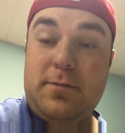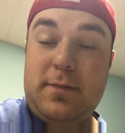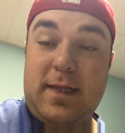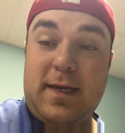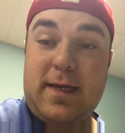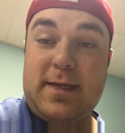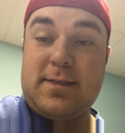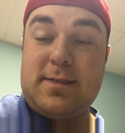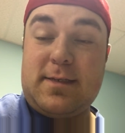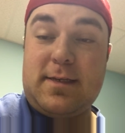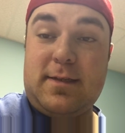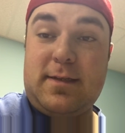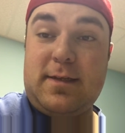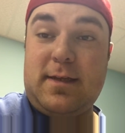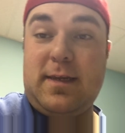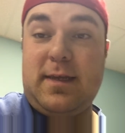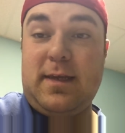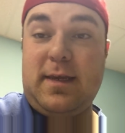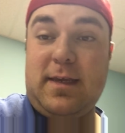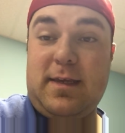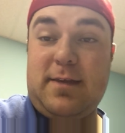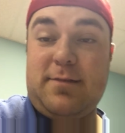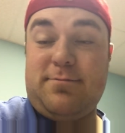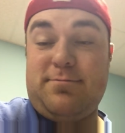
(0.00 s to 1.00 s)
Like I said, then
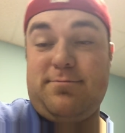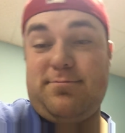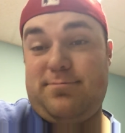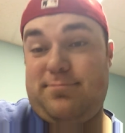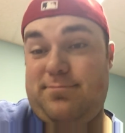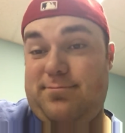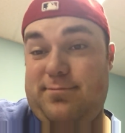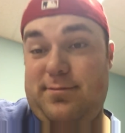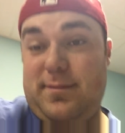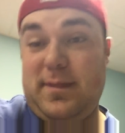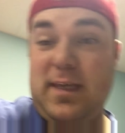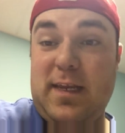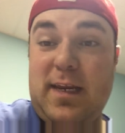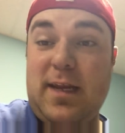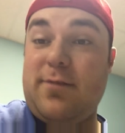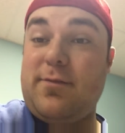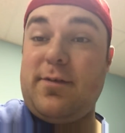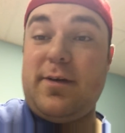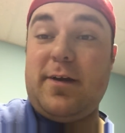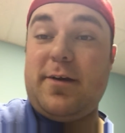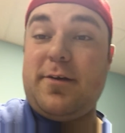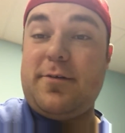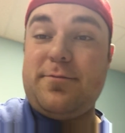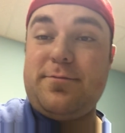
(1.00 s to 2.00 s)
again, you never
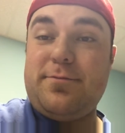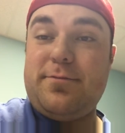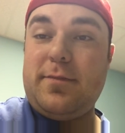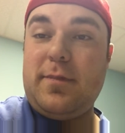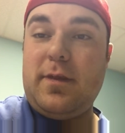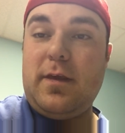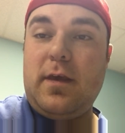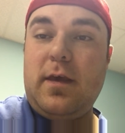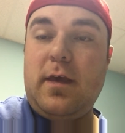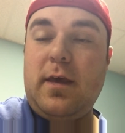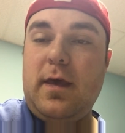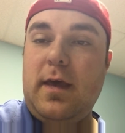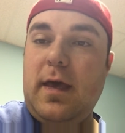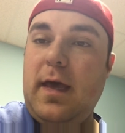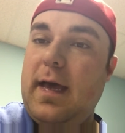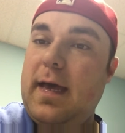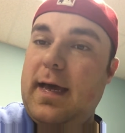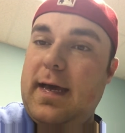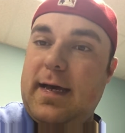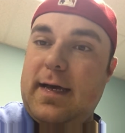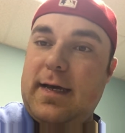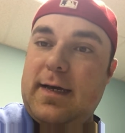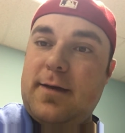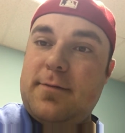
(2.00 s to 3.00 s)

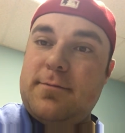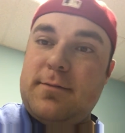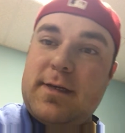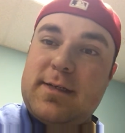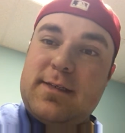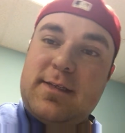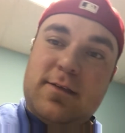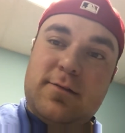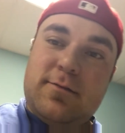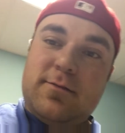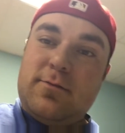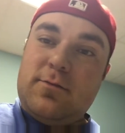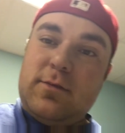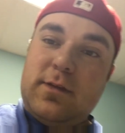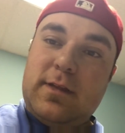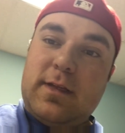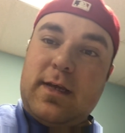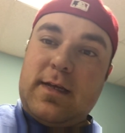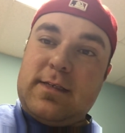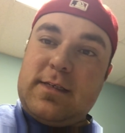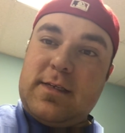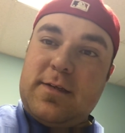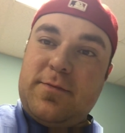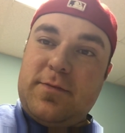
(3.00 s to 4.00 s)
know. Um, that's it.
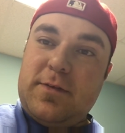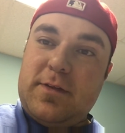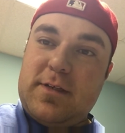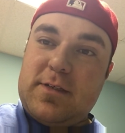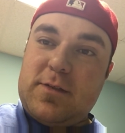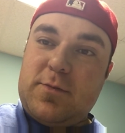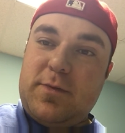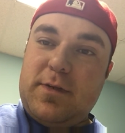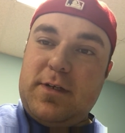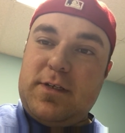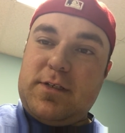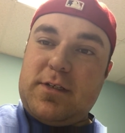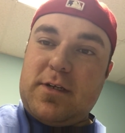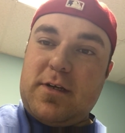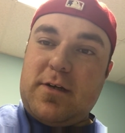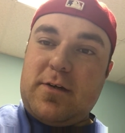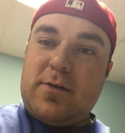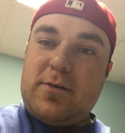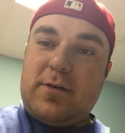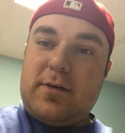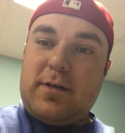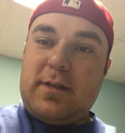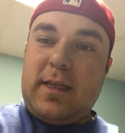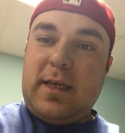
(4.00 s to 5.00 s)
That's it for this week's
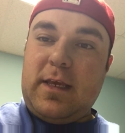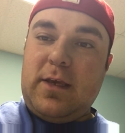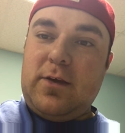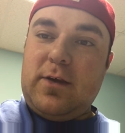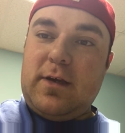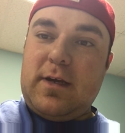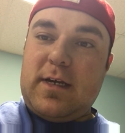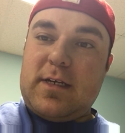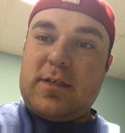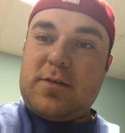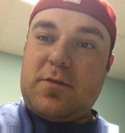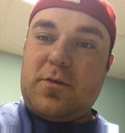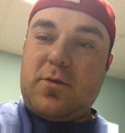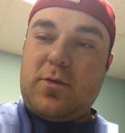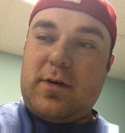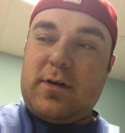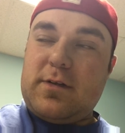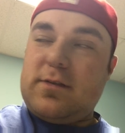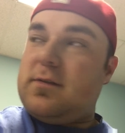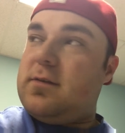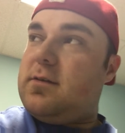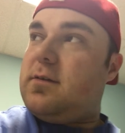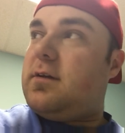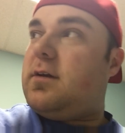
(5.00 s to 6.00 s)
show. Uh, thank you guys for
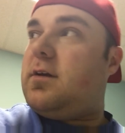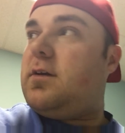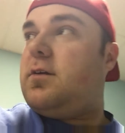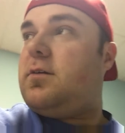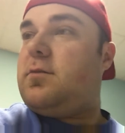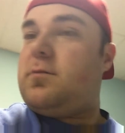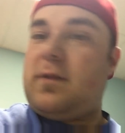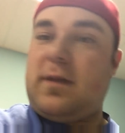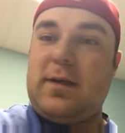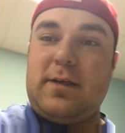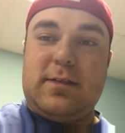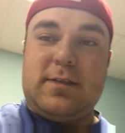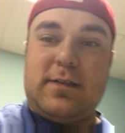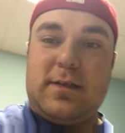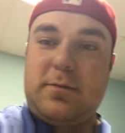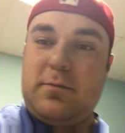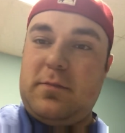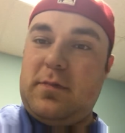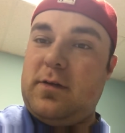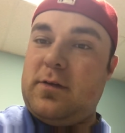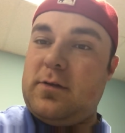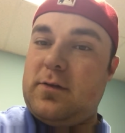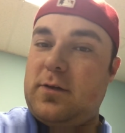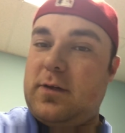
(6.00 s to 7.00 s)
watching. Um, like I said,
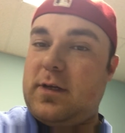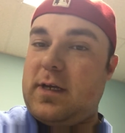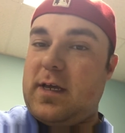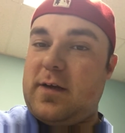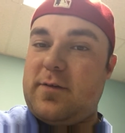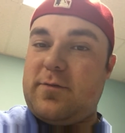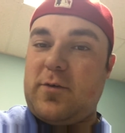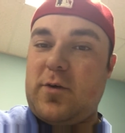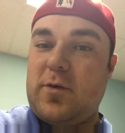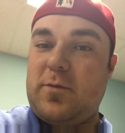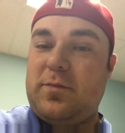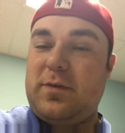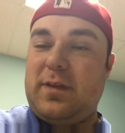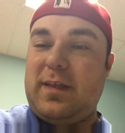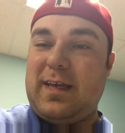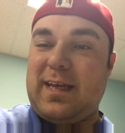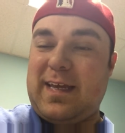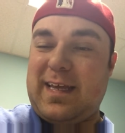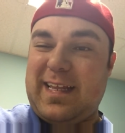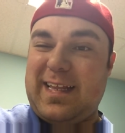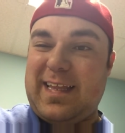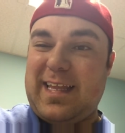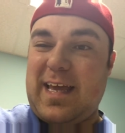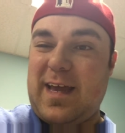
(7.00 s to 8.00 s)
be on the lookout for hopefully a
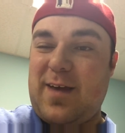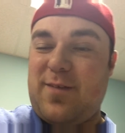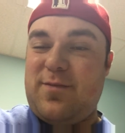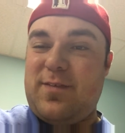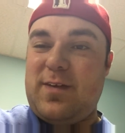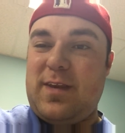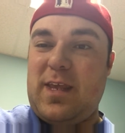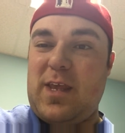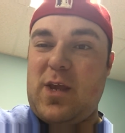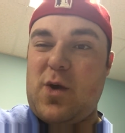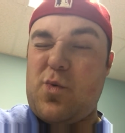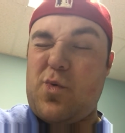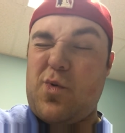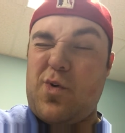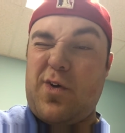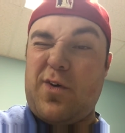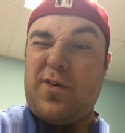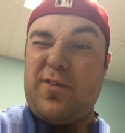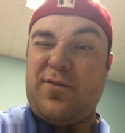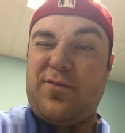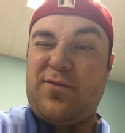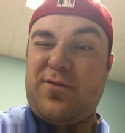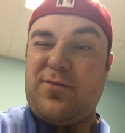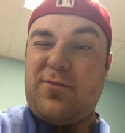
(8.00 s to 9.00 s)
collab video
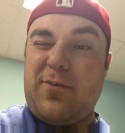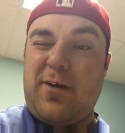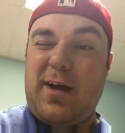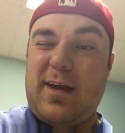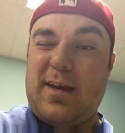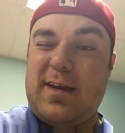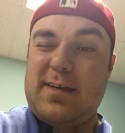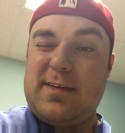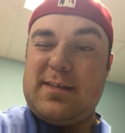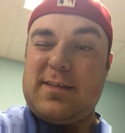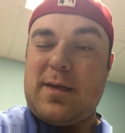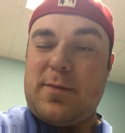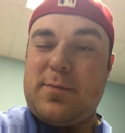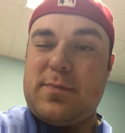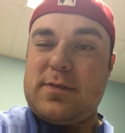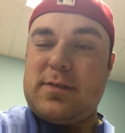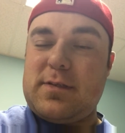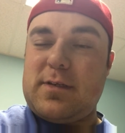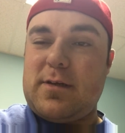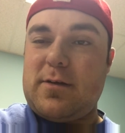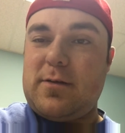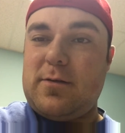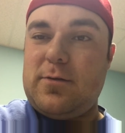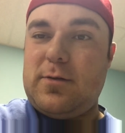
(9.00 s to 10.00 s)
on Friday's
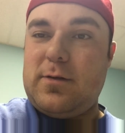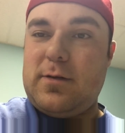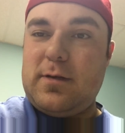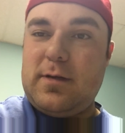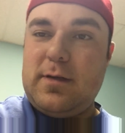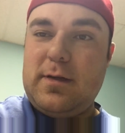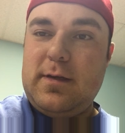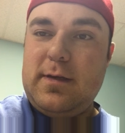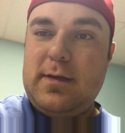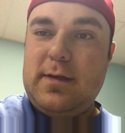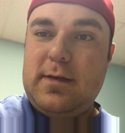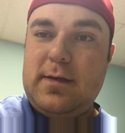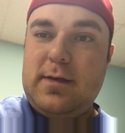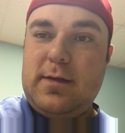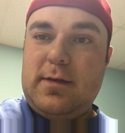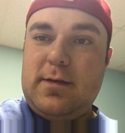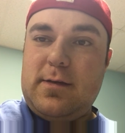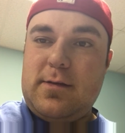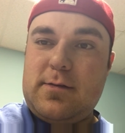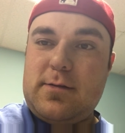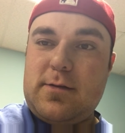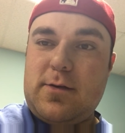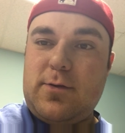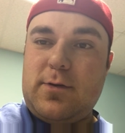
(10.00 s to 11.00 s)
episode.
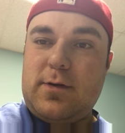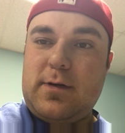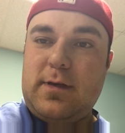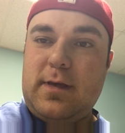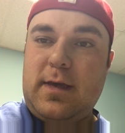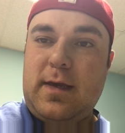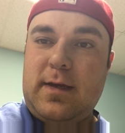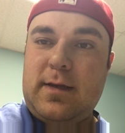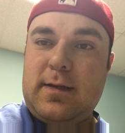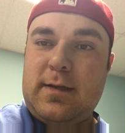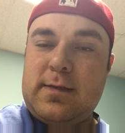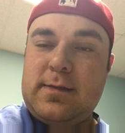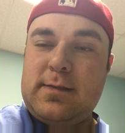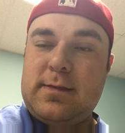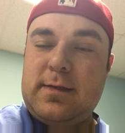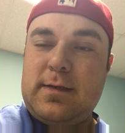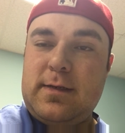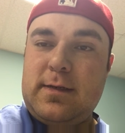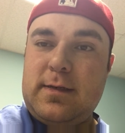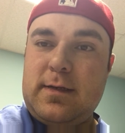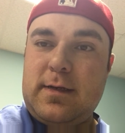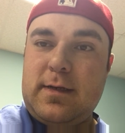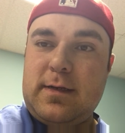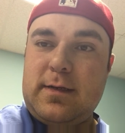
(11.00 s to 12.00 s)
So uh, yeah, that's
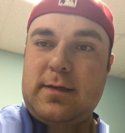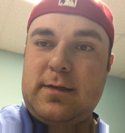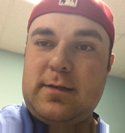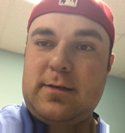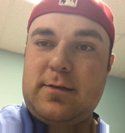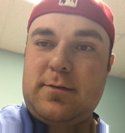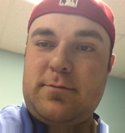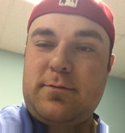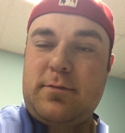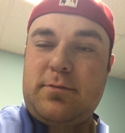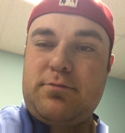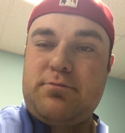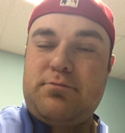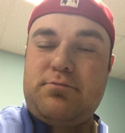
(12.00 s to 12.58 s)
it. Uh,